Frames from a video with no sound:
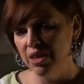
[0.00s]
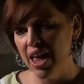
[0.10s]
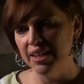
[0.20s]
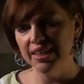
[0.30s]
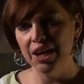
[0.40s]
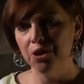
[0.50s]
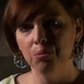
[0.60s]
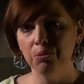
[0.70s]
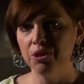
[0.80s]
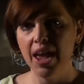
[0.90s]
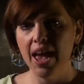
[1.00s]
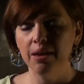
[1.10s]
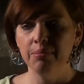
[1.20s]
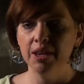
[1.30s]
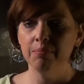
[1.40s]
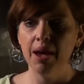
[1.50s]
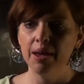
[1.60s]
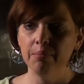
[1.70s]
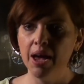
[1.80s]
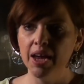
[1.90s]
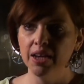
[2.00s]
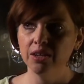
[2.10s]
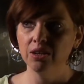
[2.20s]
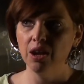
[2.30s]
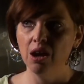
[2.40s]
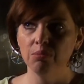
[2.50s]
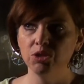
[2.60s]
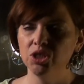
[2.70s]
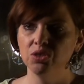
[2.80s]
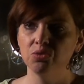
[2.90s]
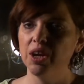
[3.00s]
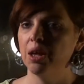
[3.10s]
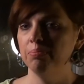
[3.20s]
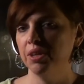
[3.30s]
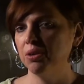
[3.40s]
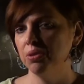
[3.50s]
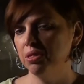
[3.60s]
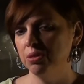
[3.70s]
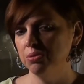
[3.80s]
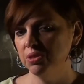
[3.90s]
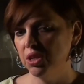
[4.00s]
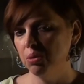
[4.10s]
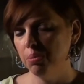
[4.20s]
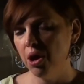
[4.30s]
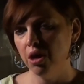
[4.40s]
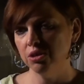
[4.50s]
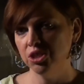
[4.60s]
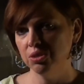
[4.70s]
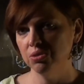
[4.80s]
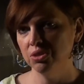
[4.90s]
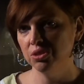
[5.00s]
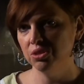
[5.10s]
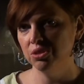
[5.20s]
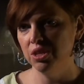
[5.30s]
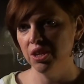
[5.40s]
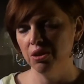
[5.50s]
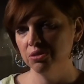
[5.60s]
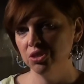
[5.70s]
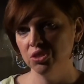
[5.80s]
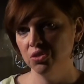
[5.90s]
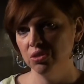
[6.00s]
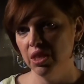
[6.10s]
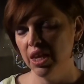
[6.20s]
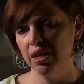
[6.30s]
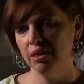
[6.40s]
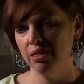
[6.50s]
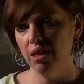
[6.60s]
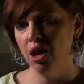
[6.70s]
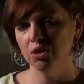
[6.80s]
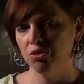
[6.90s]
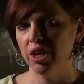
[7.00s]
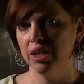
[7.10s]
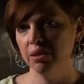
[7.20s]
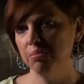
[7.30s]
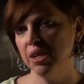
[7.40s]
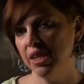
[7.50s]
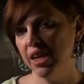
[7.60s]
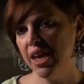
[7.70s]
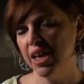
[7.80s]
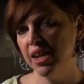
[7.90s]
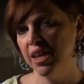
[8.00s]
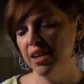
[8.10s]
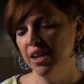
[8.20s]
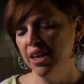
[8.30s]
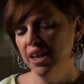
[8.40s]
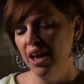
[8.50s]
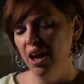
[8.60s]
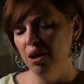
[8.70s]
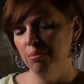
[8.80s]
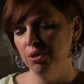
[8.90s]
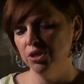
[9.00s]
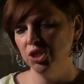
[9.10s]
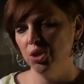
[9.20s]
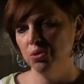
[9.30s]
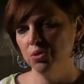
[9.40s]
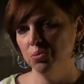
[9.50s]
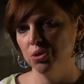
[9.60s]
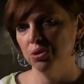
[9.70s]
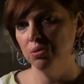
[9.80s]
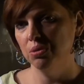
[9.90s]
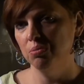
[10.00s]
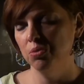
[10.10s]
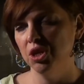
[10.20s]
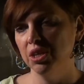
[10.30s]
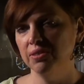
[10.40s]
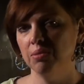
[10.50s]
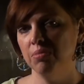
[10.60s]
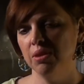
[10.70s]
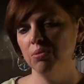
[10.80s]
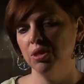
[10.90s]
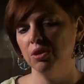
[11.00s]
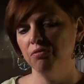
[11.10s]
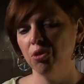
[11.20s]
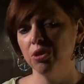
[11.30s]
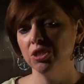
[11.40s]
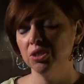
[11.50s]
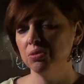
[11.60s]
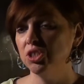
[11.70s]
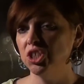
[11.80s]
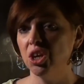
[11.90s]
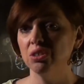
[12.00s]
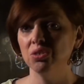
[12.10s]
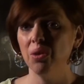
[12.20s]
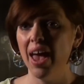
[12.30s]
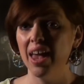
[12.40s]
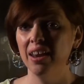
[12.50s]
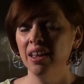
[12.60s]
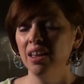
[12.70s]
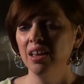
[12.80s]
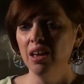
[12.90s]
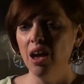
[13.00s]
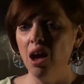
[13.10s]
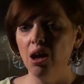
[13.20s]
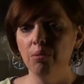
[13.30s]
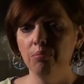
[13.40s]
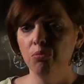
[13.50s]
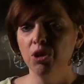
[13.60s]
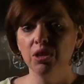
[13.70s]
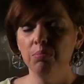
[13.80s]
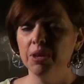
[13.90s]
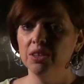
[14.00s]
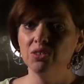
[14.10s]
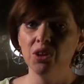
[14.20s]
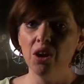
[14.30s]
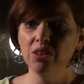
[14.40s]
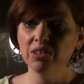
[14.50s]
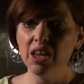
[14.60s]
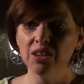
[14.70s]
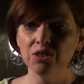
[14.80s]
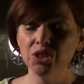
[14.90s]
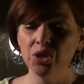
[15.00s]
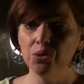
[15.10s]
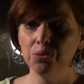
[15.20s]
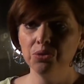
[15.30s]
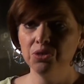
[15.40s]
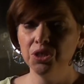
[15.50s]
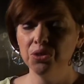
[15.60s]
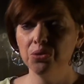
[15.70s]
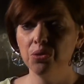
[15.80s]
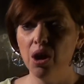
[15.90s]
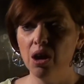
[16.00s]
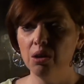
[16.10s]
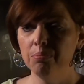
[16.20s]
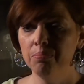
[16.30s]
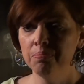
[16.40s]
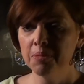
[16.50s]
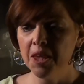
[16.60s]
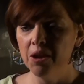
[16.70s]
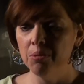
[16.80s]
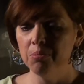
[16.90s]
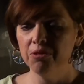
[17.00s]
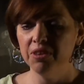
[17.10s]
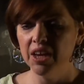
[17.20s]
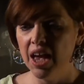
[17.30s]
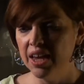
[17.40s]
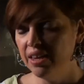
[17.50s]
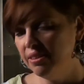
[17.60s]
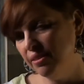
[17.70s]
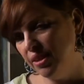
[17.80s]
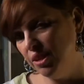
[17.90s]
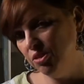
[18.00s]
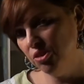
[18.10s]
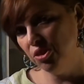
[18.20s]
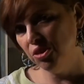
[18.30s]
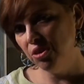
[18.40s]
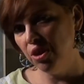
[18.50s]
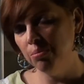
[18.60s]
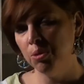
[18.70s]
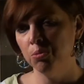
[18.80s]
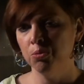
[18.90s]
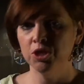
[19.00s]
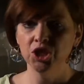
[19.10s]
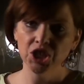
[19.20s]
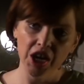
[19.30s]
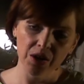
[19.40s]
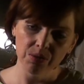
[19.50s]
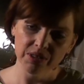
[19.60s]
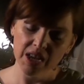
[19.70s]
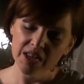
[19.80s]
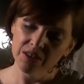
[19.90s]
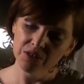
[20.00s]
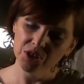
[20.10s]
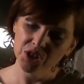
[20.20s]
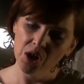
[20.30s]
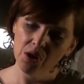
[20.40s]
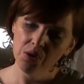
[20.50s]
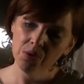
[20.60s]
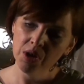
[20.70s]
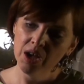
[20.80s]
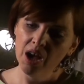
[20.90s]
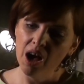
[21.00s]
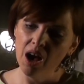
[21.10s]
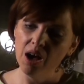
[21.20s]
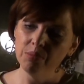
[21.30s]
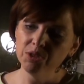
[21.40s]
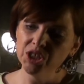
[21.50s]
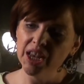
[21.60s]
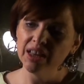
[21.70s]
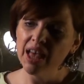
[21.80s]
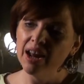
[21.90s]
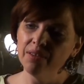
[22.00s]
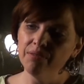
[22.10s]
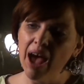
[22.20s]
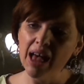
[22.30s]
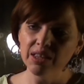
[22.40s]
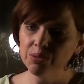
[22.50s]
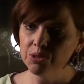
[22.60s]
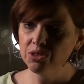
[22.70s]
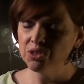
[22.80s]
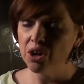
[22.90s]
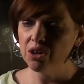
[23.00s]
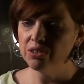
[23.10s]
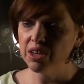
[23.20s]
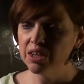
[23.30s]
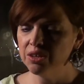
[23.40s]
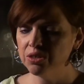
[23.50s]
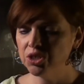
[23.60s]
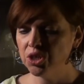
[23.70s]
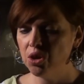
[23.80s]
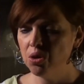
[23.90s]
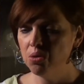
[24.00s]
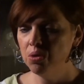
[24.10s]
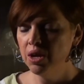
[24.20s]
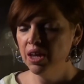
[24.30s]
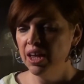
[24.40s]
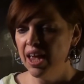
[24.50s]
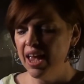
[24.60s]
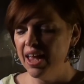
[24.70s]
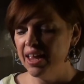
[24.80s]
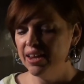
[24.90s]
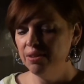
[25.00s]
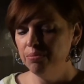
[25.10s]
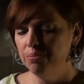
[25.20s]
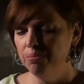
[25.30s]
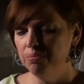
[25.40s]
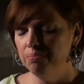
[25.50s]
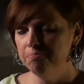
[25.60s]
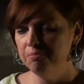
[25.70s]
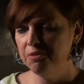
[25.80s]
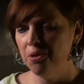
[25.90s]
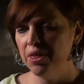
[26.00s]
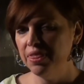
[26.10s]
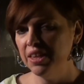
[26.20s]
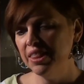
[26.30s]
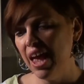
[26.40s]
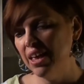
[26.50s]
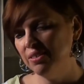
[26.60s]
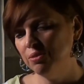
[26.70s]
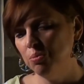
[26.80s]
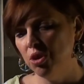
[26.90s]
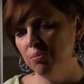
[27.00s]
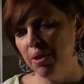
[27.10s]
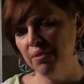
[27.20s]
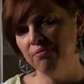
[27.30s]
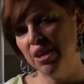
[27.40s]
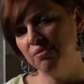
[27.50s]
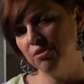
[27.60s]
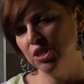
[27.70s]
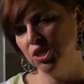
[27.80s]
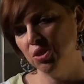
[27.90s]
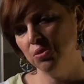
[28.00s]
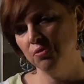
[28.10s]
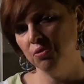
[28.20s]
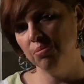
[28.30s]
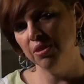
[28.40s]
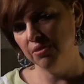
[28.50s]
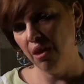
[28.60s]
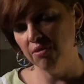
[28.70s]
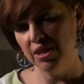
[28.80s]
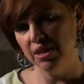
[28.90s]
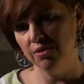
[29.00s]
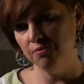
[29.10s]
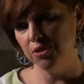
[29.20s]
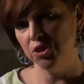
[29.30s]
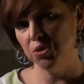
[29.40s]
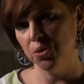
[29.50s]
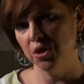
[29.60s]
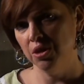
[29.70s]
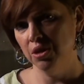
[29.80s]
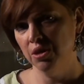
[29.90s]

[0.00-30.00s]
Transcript: And Carol Burnett, I mean, in my mind, she's right up there with Lucille Ball. She was, you know, was just like a great comedian, and her shows were really something we look forward to. And she also had really big stars on her shows too. I remember seeing Ike and Tina Turner. I remember when Cher was on her show. She had a lot of Hollywood stars on her show, and so I think that's one of my favorite shows from the 70s for sure.